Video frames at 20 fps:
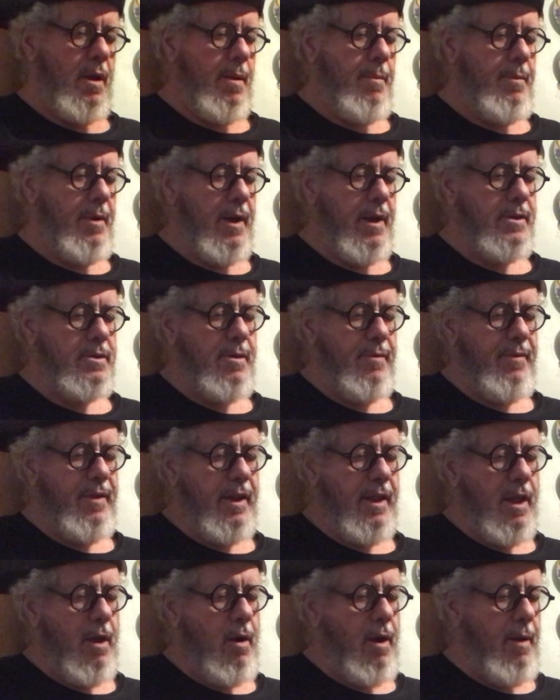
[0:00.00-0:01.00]
But that's a
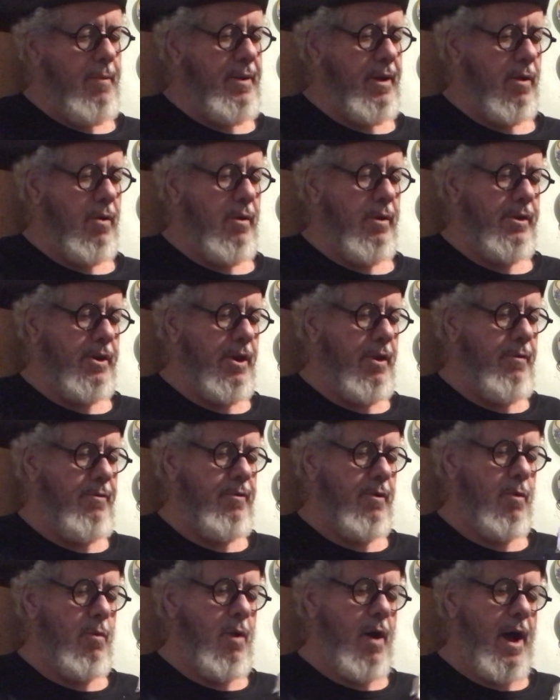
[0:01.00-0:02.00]
video I've been going to do
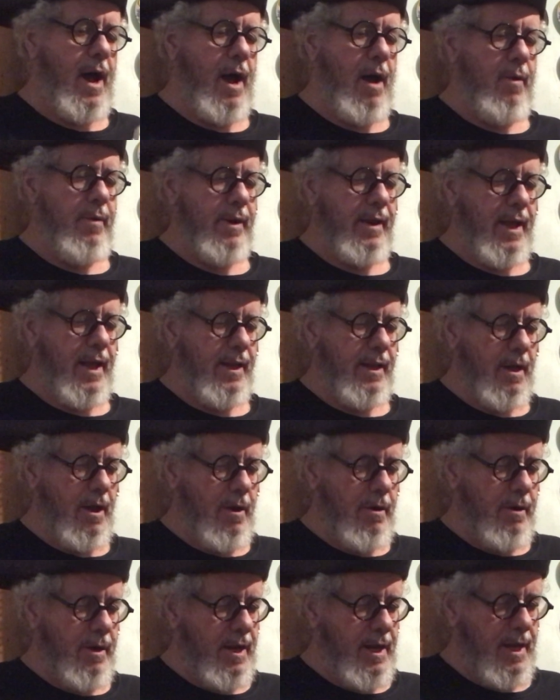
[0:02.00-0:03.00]
for a while and hadn't got
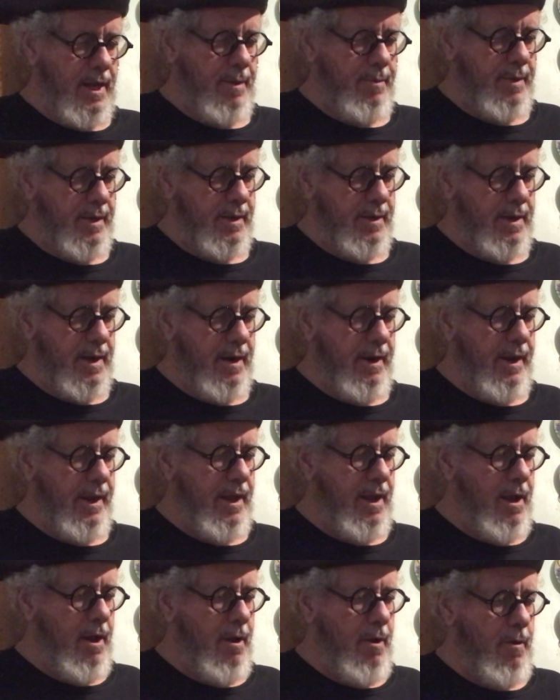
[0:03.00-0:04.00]
her done. But there you
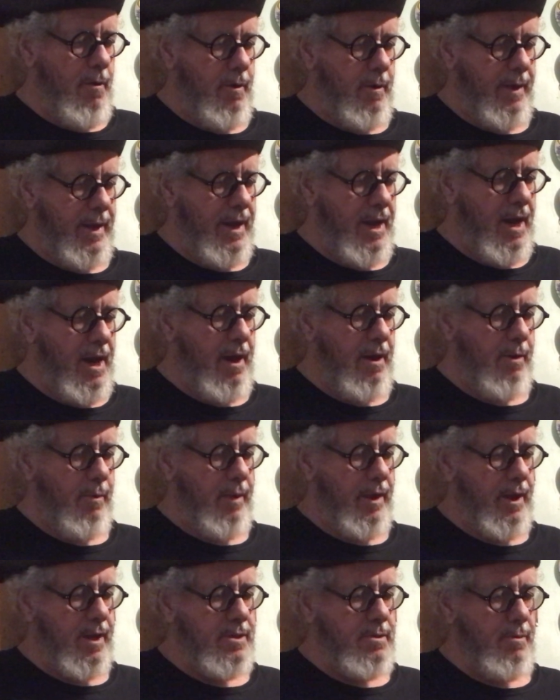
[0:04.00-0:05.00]
go, we got her.
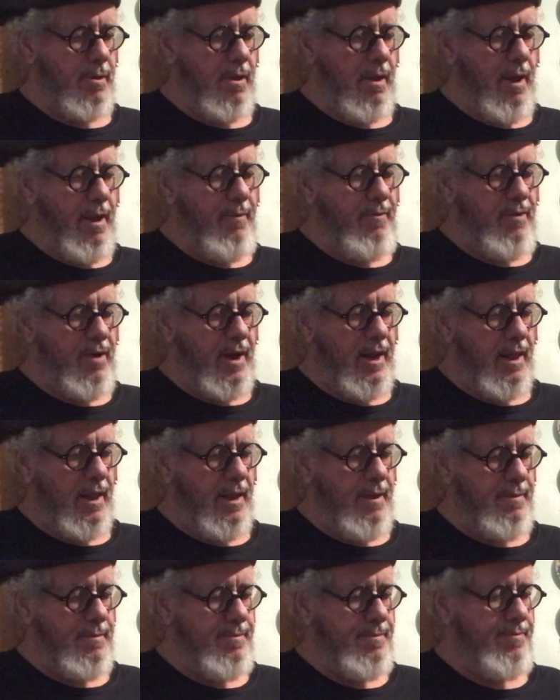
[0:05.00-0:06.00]
We got some clay
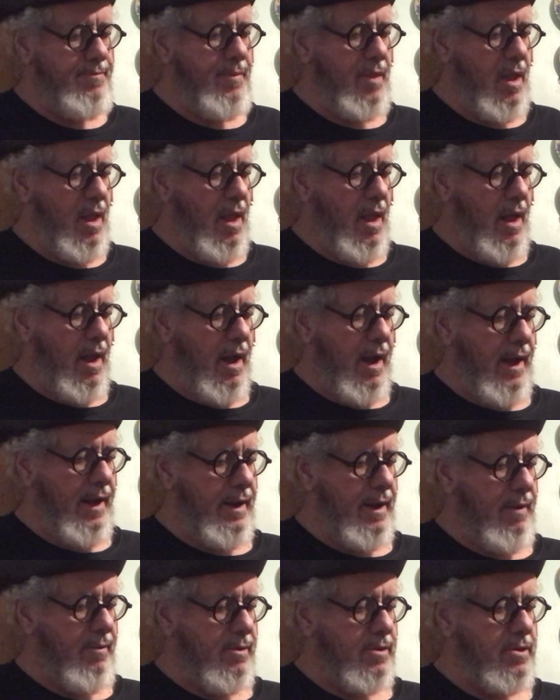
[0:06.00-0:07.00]
finally. I'd
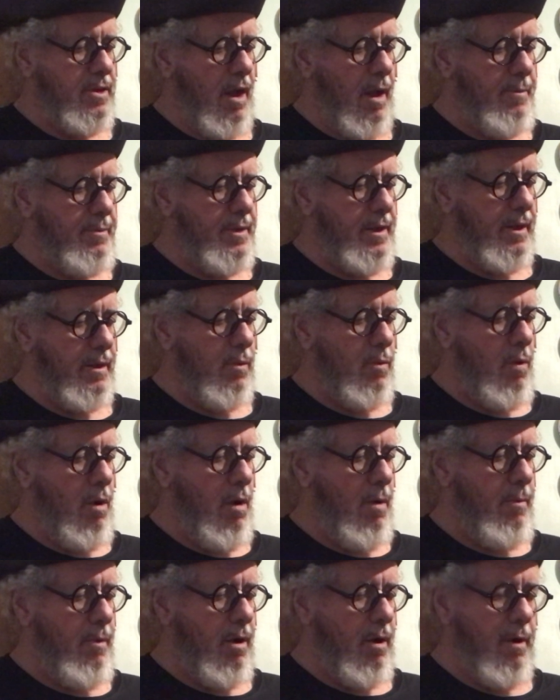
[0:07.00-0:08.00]
never stopped into
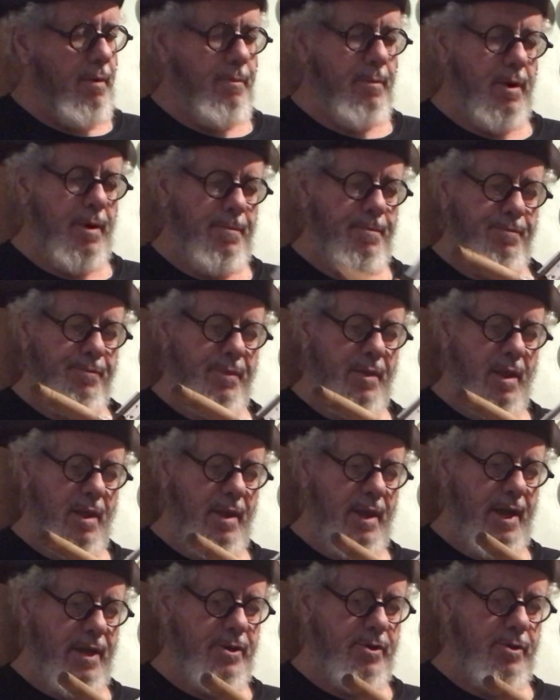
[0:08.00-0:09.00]
Walmart, but
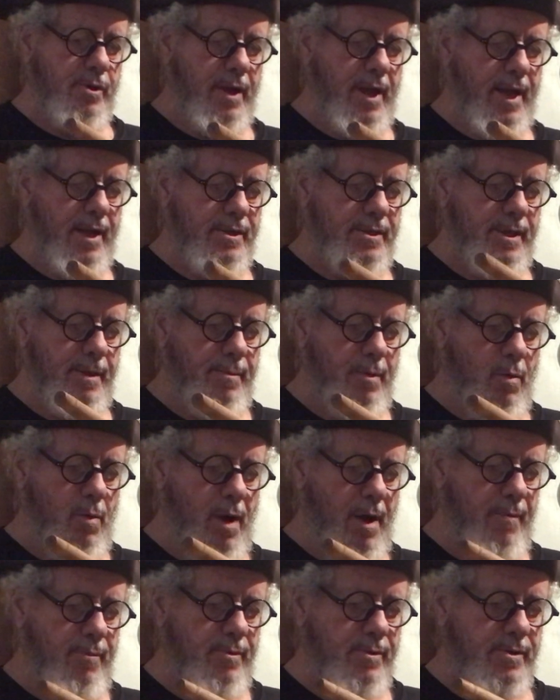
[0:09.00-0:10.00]
yesterday I see my
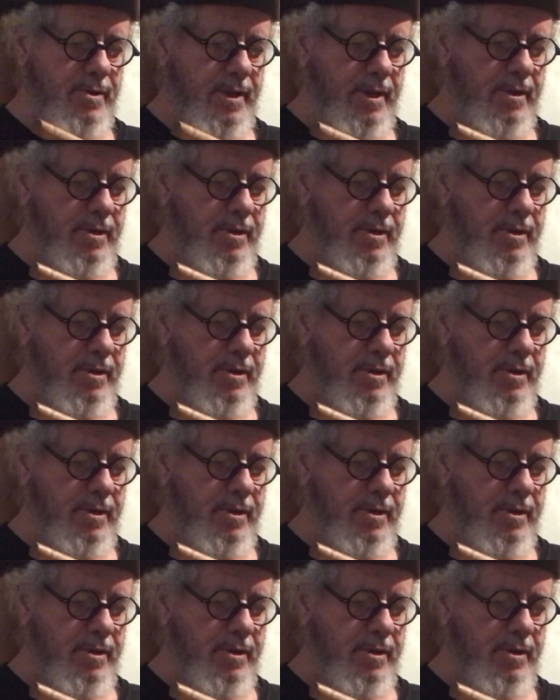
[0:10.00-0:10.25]
wife was